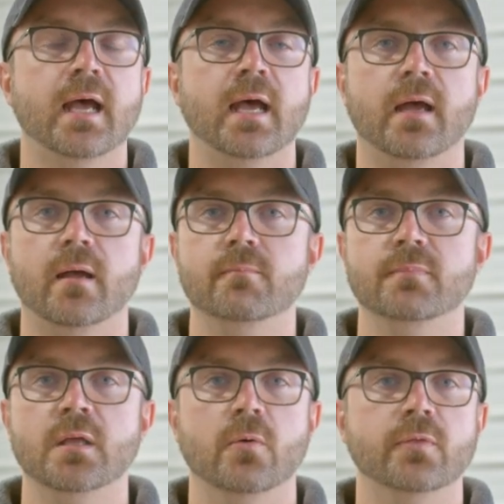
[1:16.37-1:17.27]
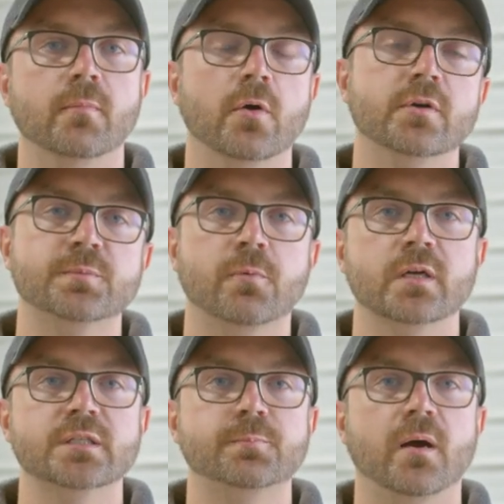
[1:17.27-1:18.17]
the
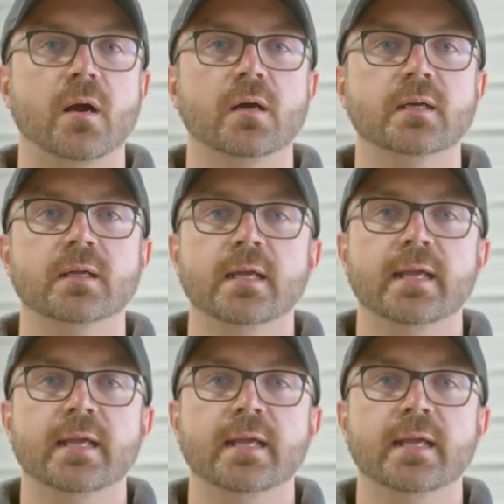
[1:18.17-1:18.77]
Motorsports Park,